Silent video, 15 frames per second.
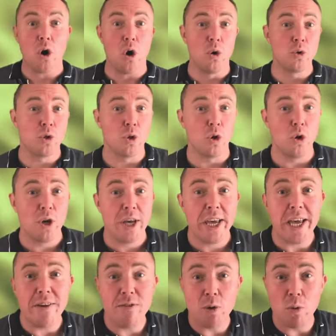Also,
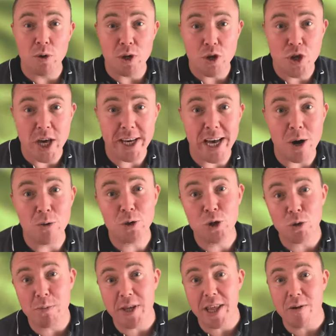if you want to check out
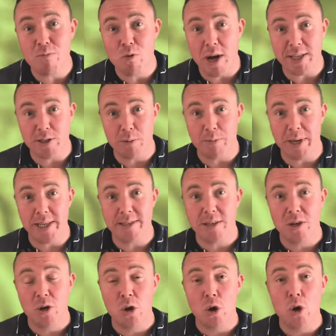some of them recipes,
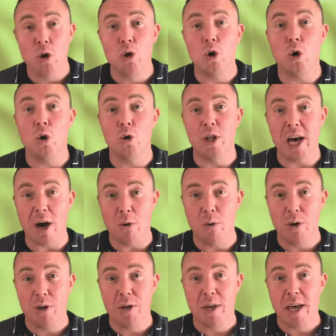go now.
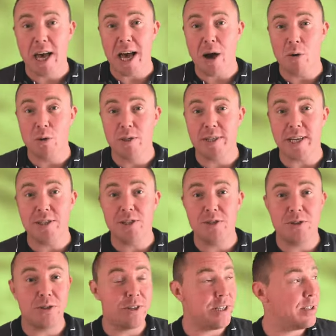I will send you
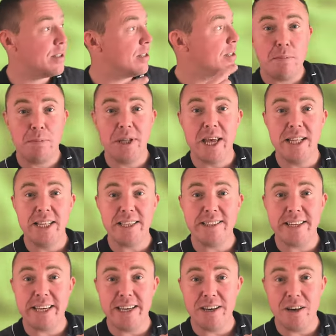to this playlist
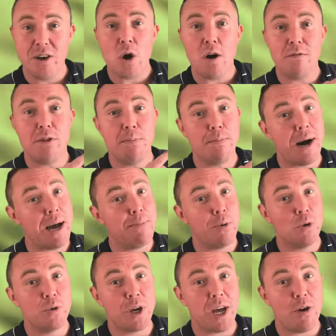here of my
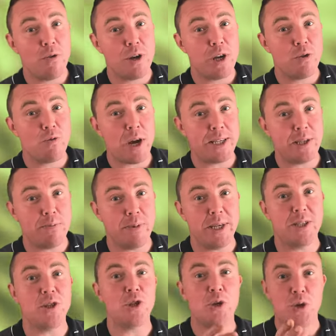Bulgarian
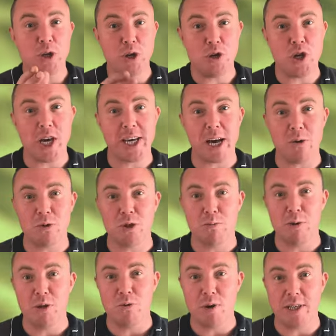recipes and you can check out some
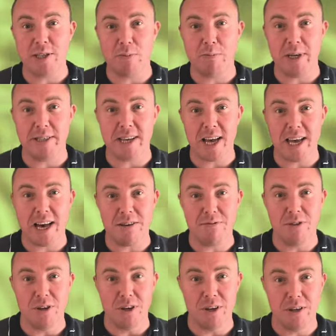of the recipes I have
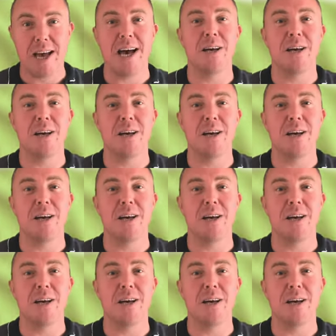there.